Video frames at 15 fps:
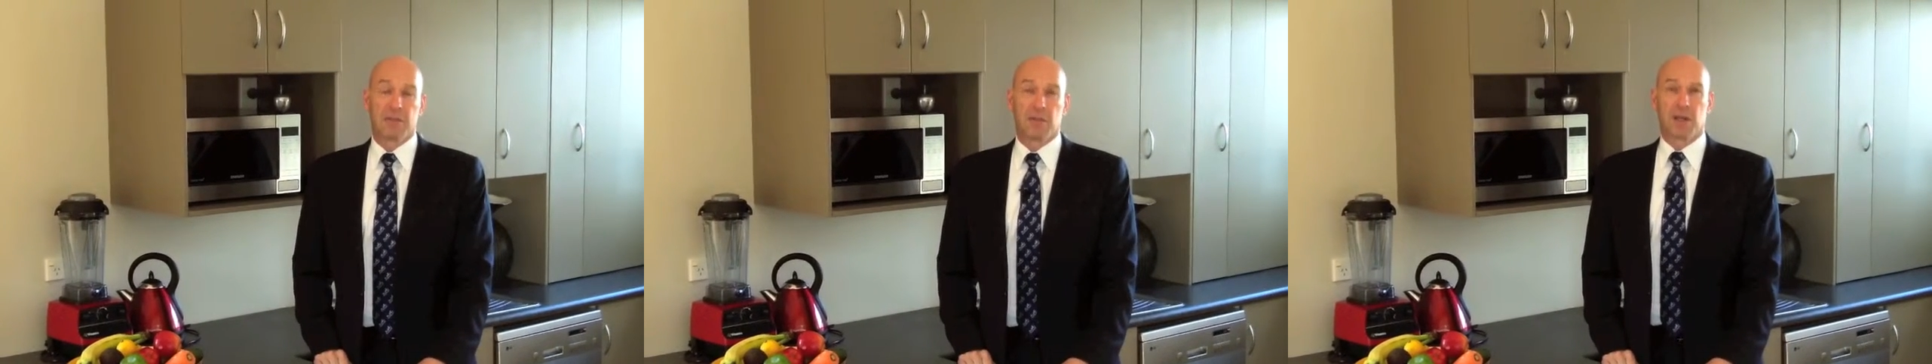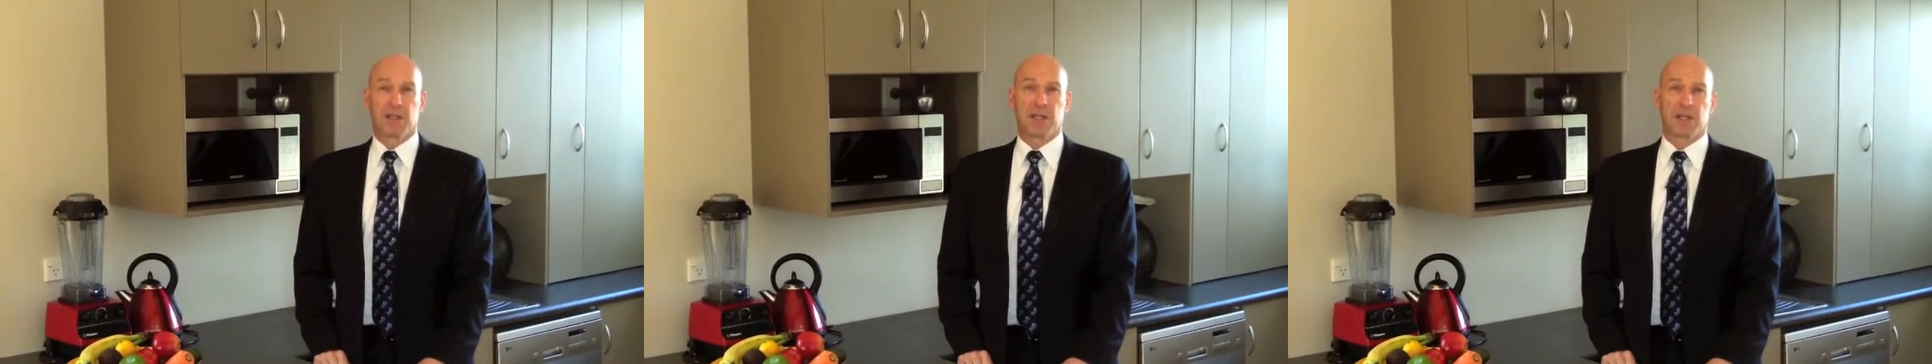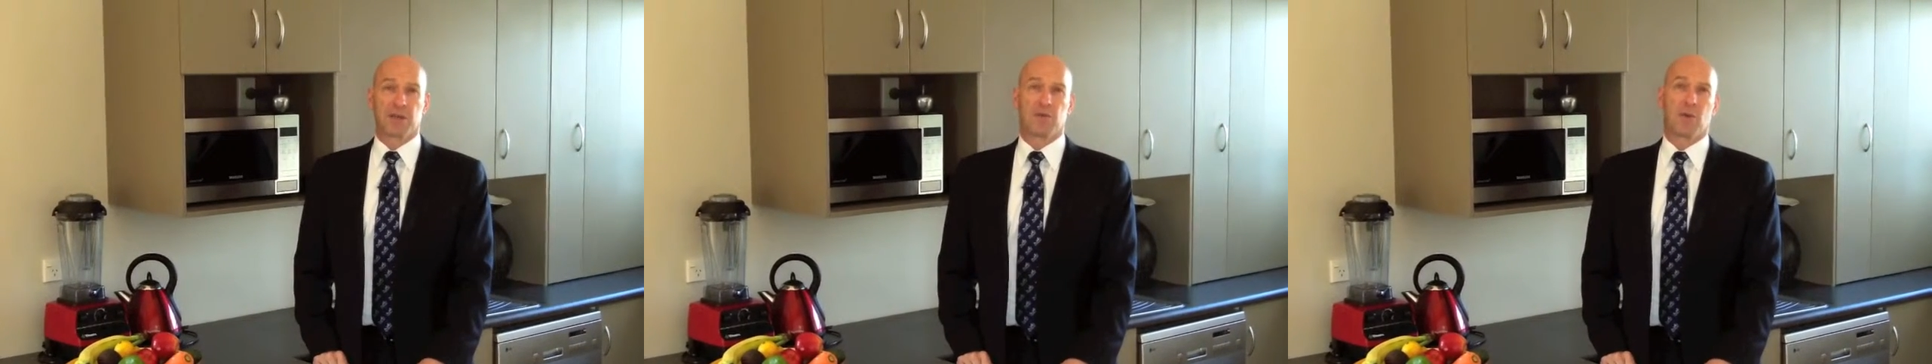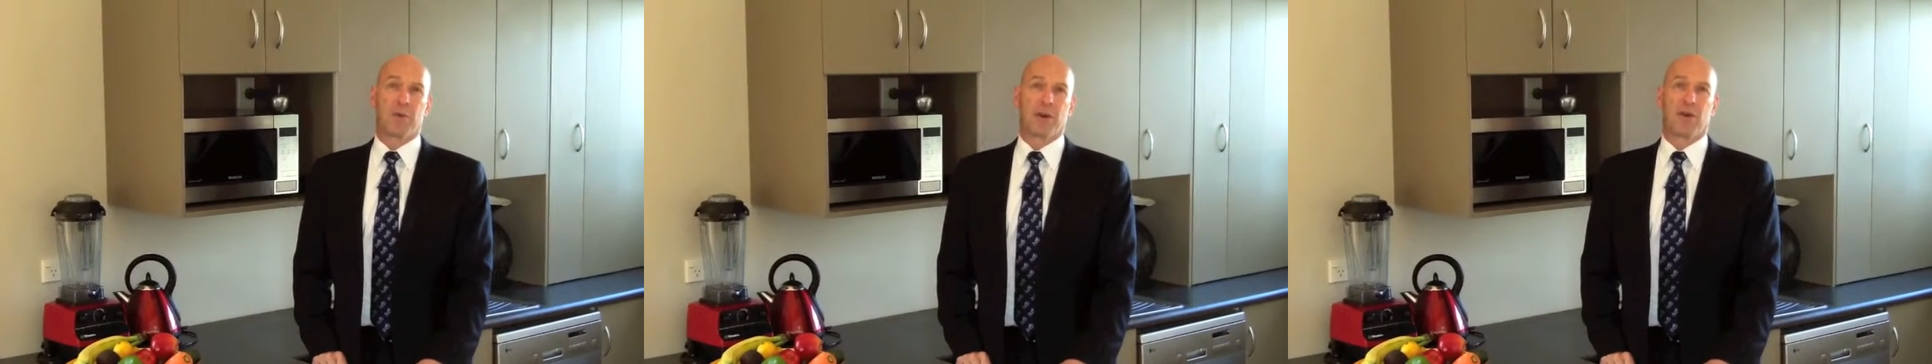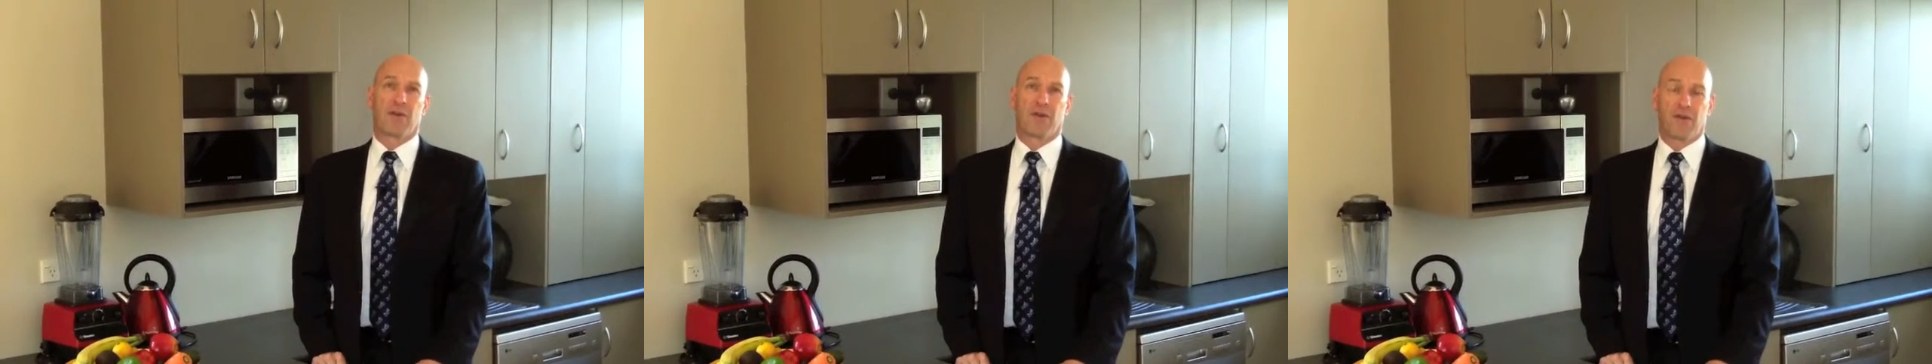My session will
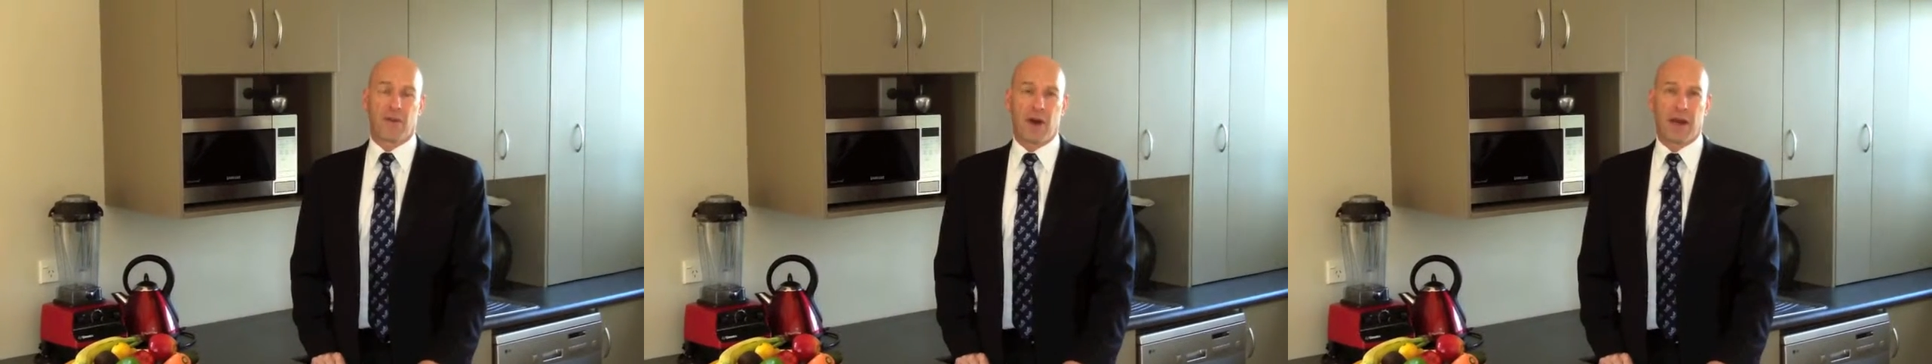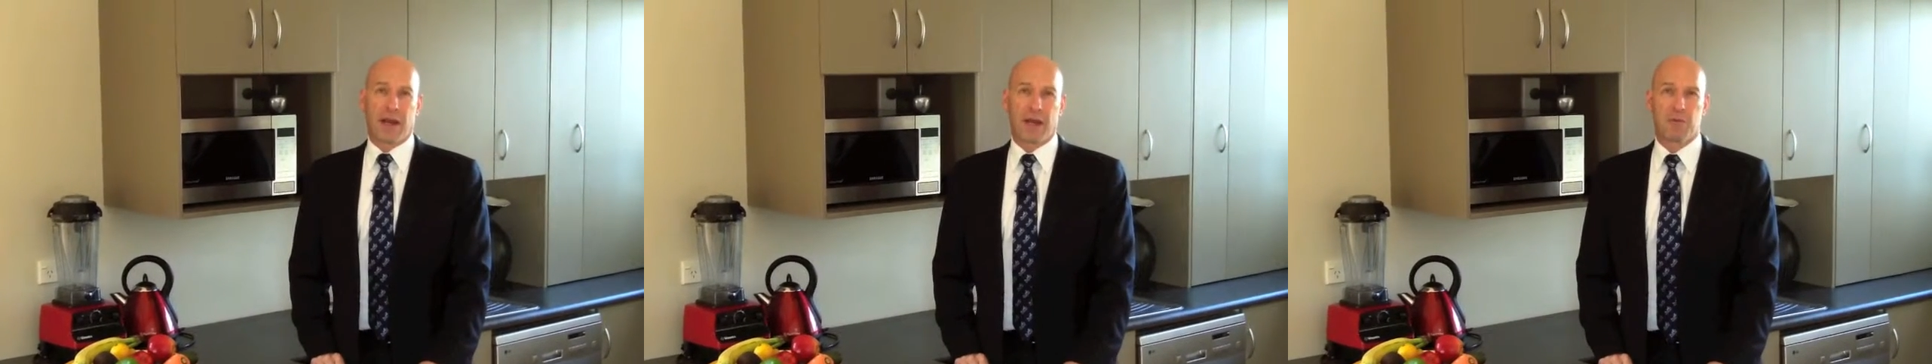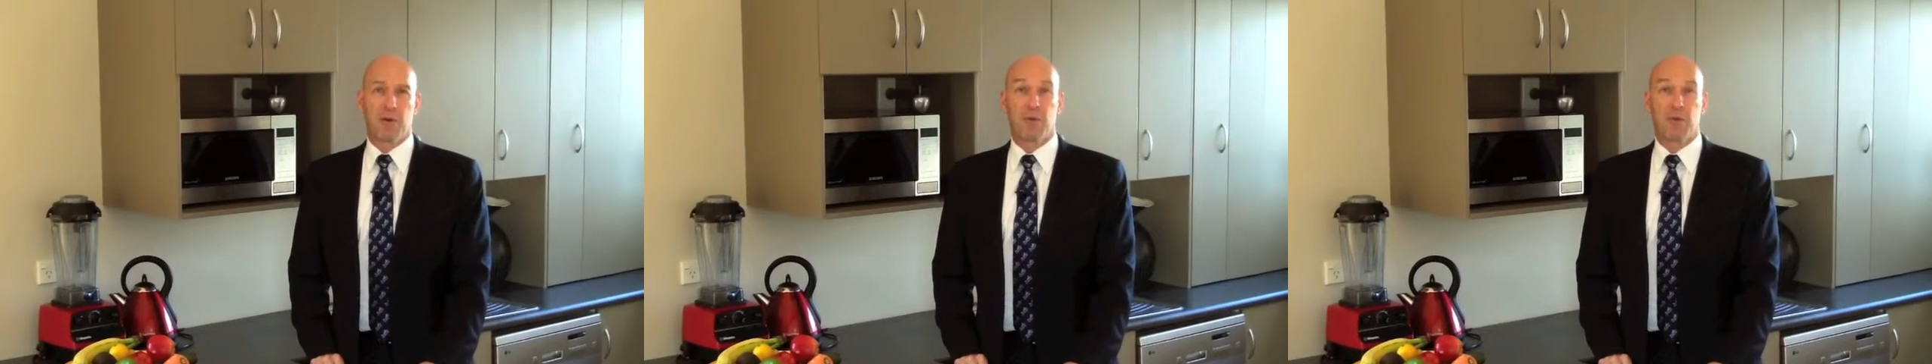be on Friday,